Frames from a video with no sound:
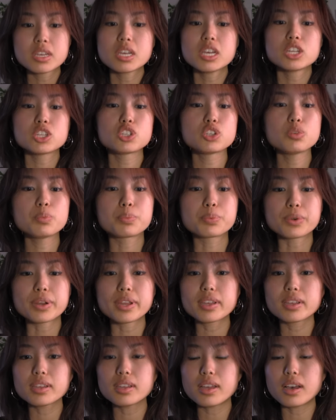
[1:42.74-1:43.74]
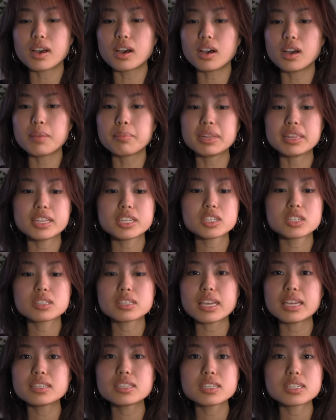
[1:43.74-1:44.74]
to bring a malicious
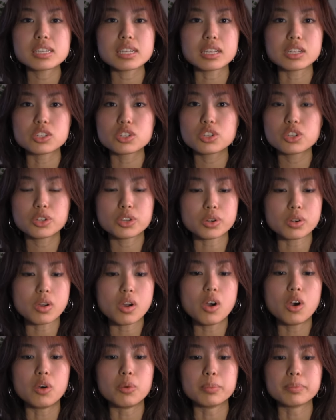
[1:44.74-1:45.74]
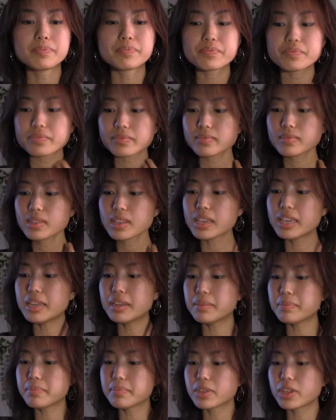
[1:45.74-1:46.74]
entity into your home
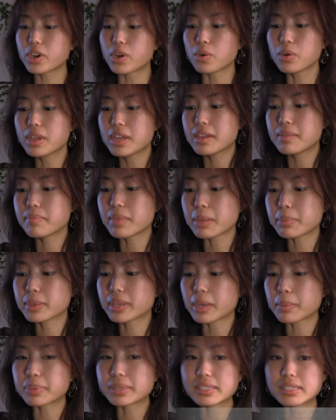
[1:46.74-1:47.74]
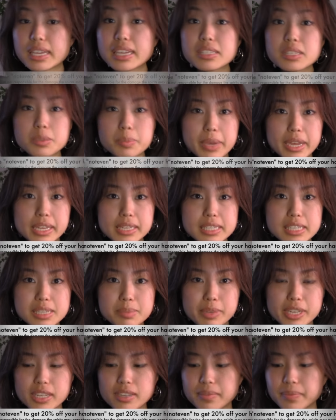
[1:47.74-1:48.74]
and, you know, maybe get possessed by a
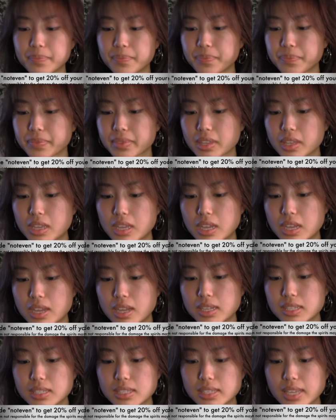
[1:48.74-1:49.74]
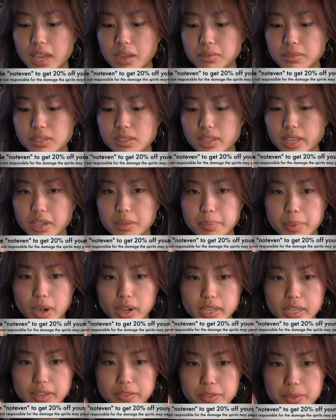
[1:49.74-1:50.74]
demon. Sounds like a
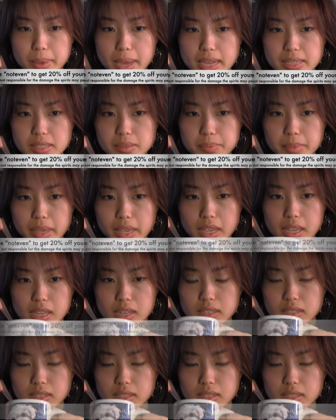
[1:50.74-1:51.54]
bargain if you ask me.